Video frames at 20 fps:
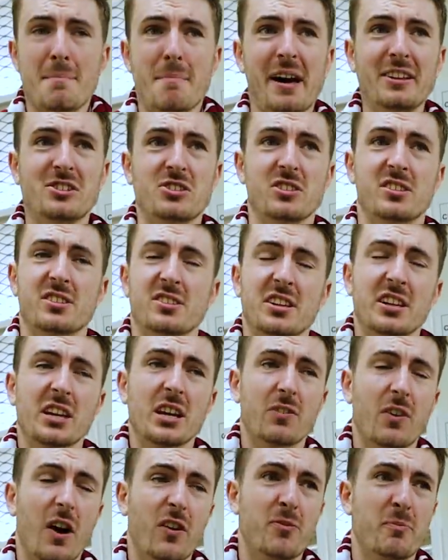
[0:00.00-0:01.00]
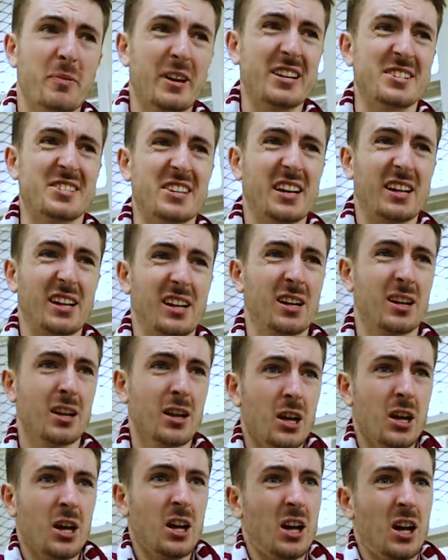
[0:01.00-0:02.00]
Manchester City have offered me a deal.
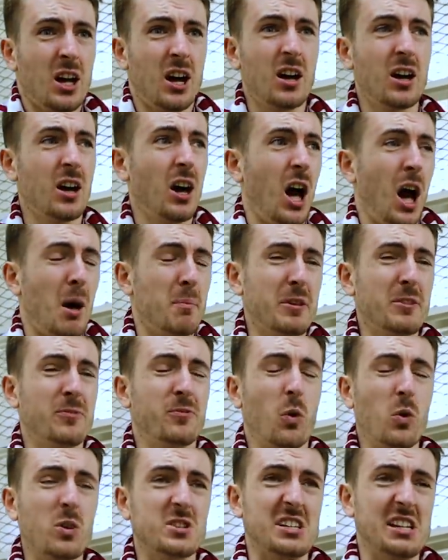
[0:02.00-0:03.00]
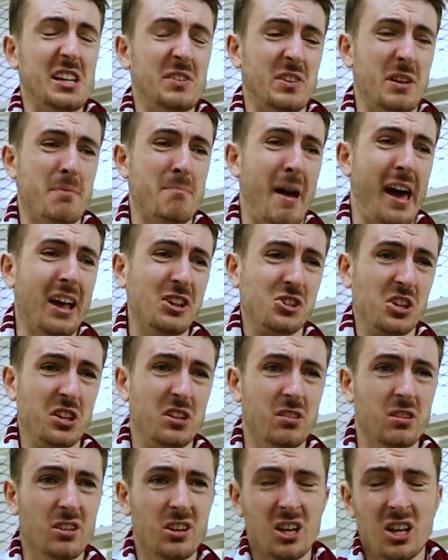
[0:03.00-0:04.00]
I'm being forced to live in a
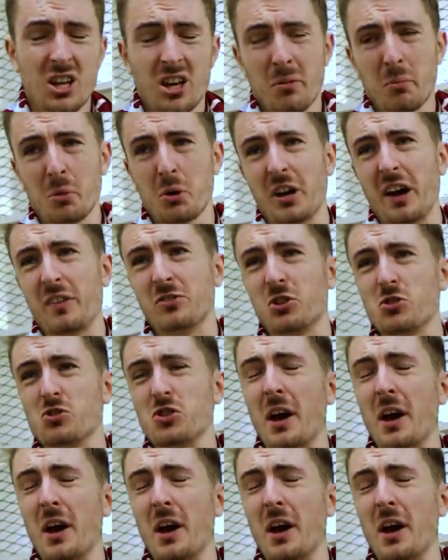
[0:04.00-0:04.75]
mansion. I'm gonna have to